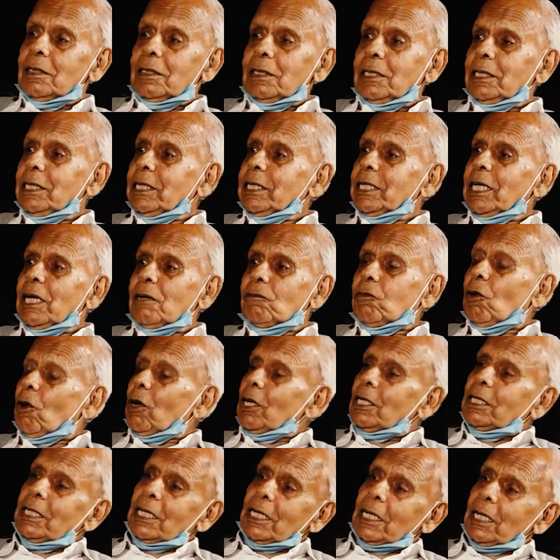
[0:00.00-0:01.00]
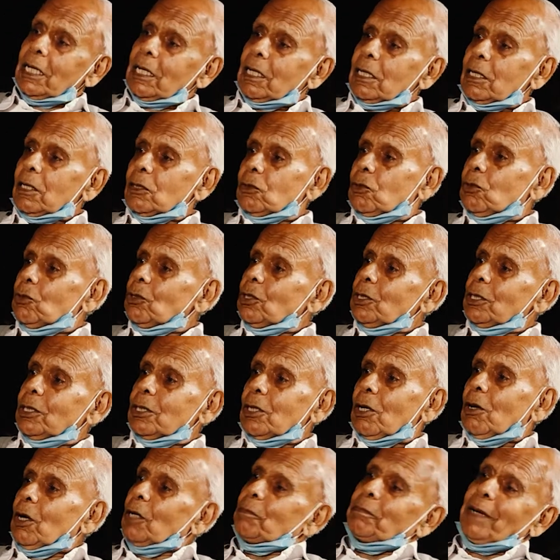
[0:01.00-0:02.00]
He gave all the good
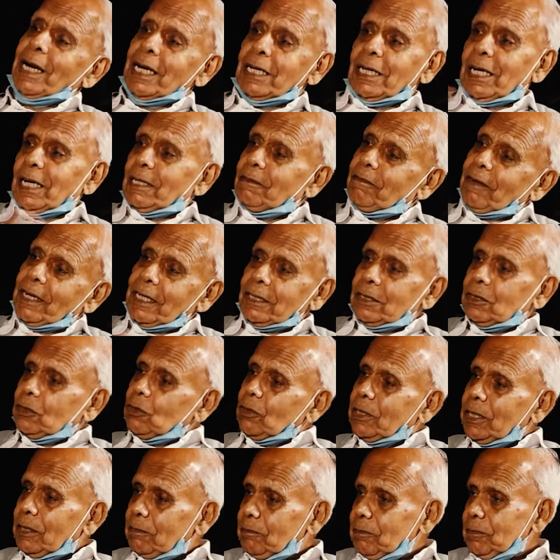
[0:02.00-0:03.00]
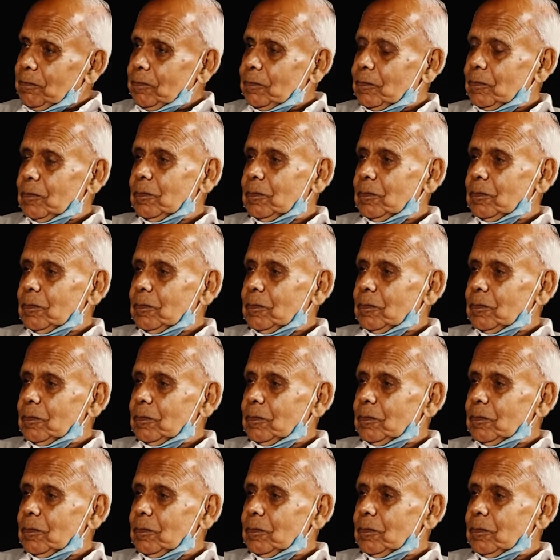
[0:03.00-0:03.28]
or bad advice to him.